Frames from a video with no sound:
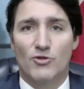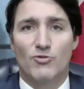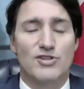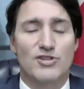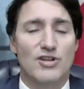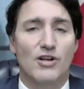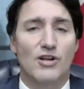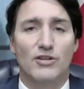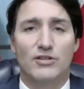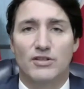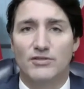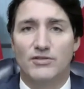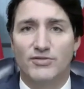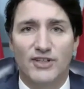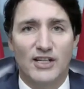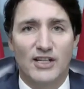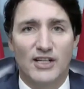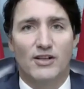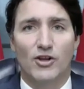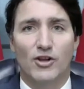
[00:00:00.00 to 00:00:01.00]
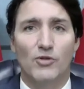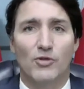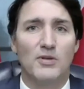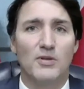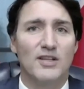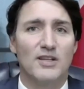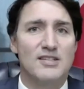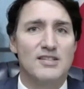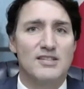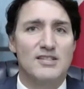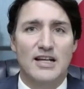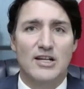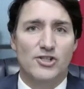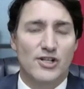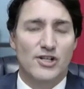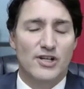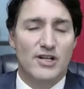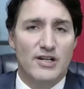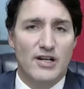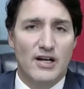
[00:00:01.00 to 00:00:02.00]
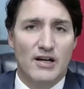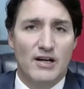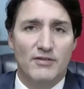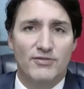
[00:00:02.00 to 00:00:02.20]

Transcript: result of globalization,